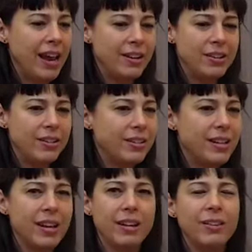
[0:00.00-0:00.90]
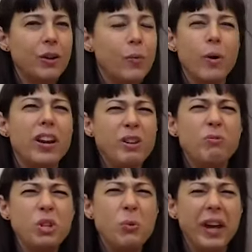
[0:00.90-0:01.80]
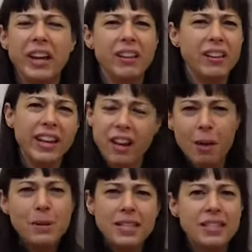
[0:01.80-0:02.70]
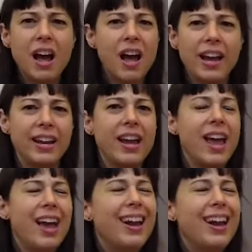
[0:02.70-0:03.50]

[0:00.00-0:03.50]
and said, "What are you doing? Like, come inside."